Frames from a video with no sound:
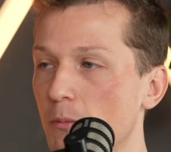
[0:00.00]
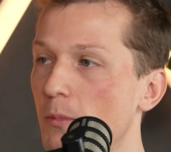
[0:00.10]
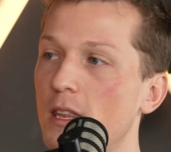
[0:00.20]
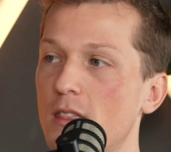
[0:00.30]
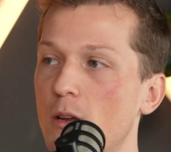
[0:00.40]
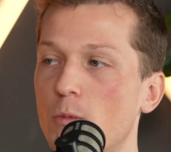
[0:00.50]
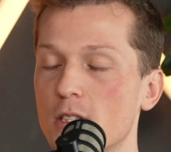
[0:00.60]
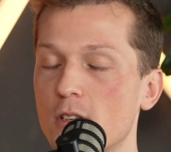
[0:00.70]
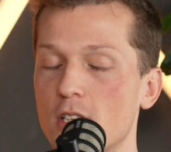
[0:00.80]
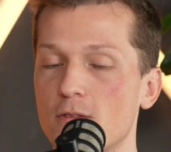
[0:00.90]
when they
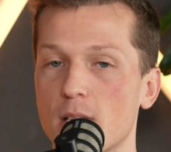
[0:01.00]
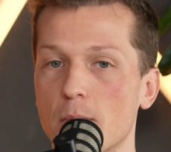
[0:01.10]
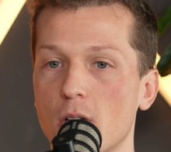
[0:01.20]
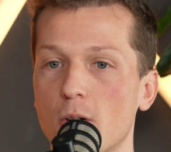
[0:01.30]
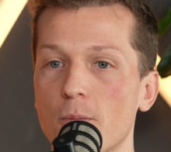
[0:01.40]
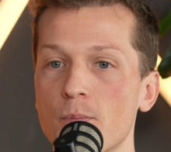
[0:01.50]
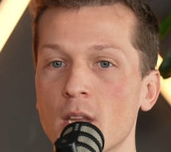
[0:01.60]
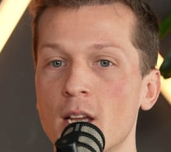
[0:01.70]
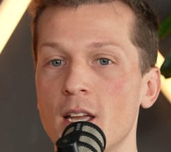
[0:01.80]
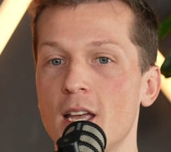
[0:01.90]
want to achieve some goal.
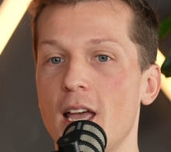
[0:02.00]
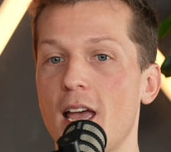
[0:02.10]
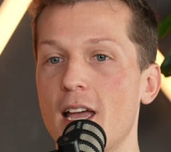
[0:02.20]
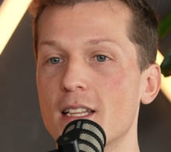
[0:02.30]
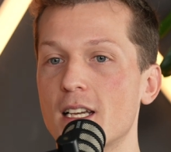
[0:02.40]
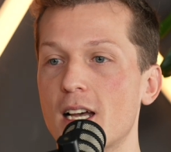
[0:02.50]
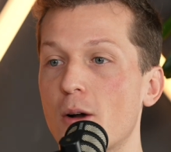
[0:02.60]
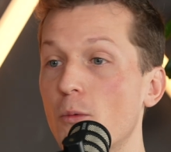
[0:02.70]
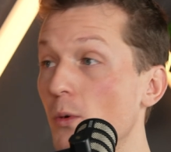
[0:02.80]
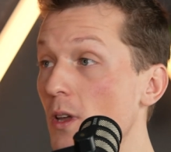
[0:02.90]
And
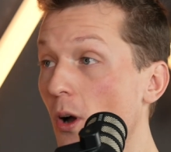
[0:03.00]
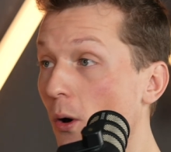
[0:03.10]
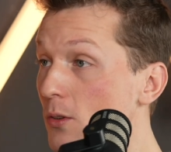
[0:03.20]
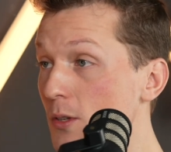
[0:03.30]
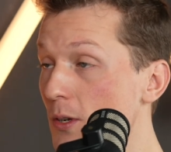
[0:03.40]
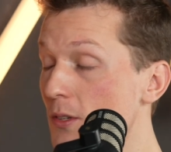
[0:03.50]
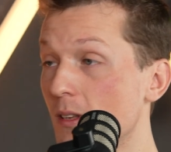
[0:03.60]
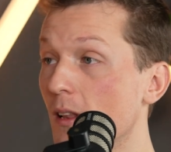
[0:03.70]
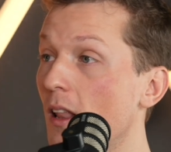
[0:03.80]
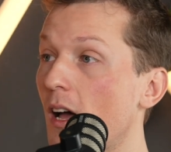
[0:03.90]
we also use
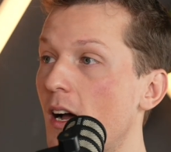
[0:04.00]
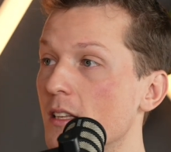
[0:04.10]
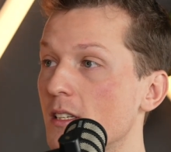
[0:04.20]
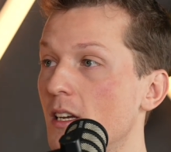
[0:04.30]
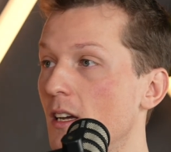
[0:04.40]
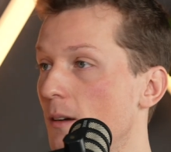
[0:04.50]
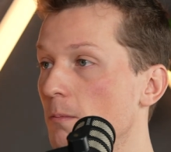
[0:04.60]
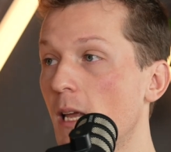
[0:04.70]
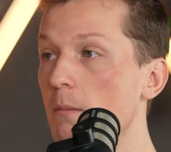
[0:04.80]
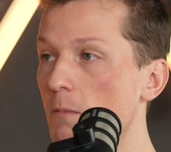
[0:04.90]
a lot
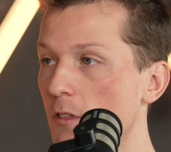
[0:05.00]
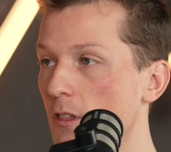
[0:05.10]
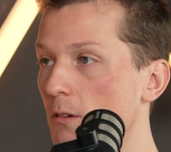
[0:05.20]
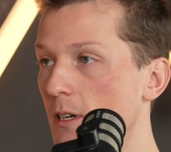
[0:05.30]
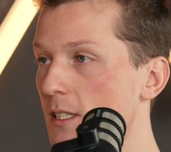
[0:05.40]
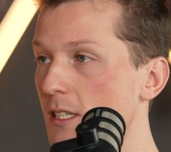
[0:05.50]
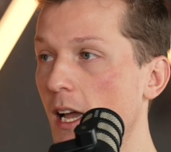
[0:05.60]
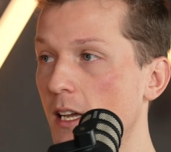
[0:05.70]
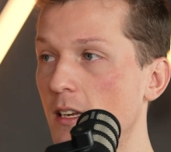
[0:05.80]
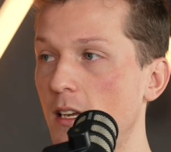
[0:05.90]
of game theory
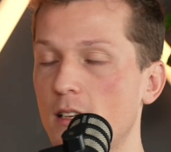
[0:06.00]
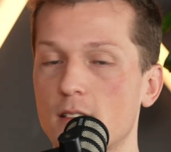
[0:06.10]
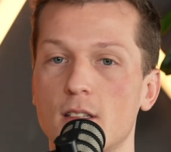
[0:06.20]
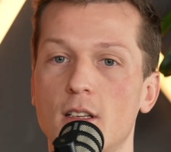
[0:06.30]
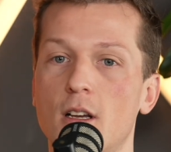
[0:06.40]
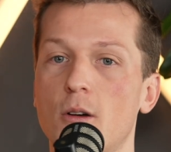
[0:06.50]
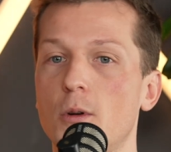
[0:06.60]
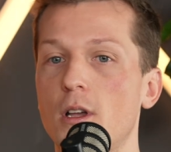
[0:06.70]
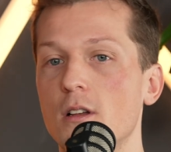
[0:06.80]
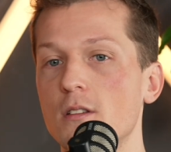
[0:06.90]
techniques.
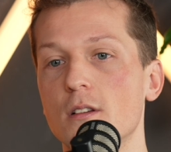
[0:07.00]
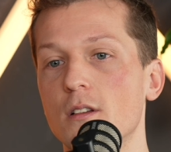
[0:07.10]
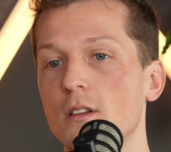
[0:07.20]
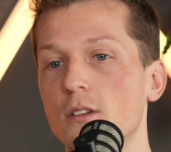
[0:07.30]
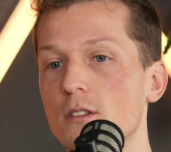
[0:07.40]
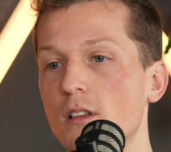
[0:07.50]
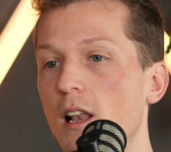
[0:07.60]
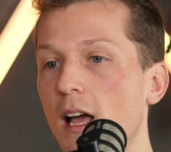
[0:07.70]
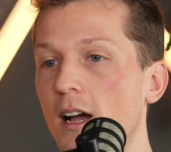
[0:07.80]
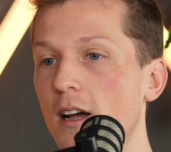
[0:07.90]
We also use a
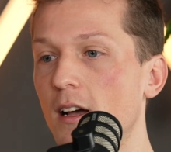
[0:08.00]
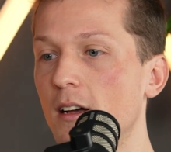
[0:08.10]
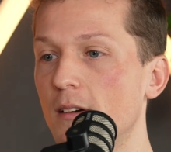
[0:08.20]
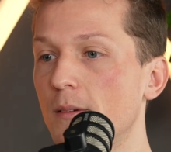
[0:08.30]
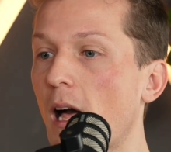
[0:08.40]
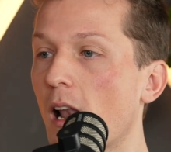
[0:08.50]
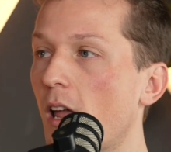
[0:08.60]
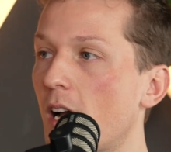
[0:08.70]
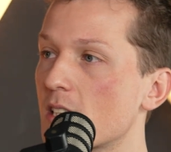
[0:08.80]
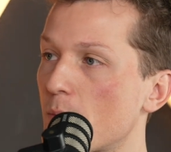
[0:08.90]

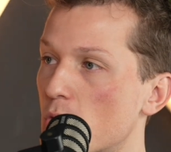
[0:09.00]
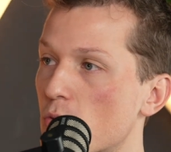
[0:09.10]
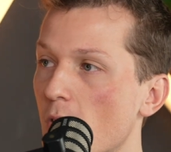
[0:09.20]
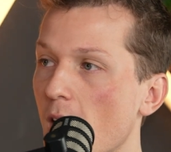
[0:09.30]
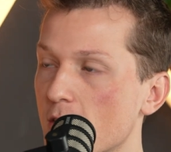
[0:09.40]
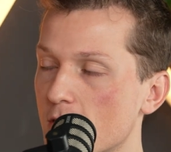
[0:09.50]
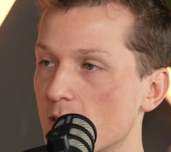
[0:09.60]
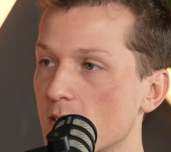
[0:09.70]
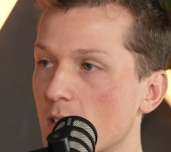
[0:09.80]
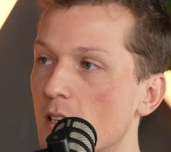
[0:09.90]
lot
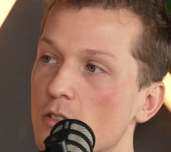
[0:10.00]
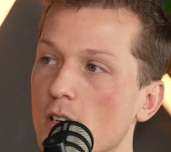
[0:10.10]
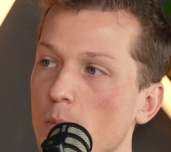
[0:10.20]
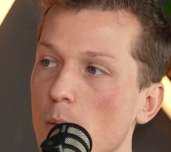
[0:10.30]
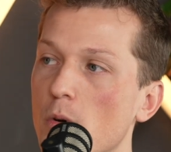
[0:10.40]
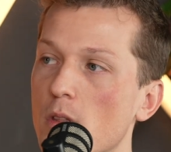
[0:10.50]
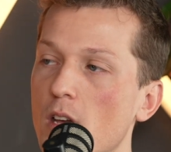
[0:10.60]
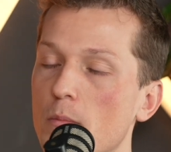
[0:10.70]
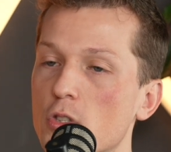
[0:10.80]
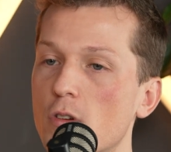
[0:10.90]
abstractions to come up with
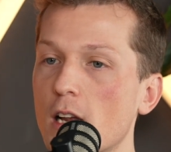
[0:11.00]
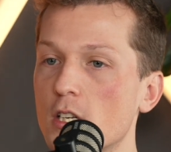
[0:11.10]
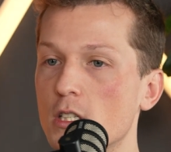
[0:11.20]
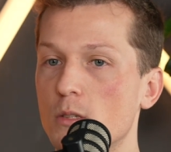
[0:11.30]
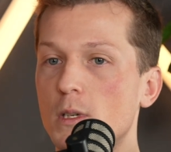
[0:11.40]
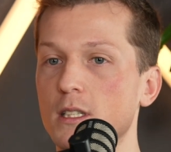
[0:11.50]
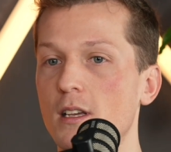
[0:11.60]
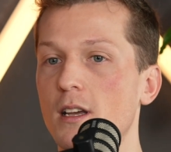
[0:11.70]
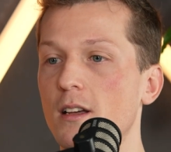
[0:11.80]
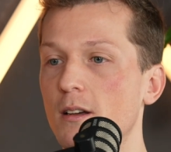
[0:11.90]
abstractions which
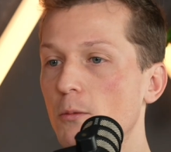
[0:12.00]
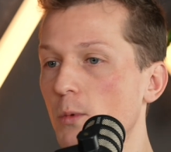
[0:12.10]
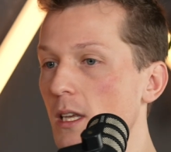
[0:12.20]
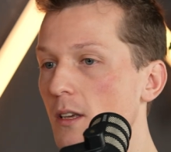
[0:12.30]
we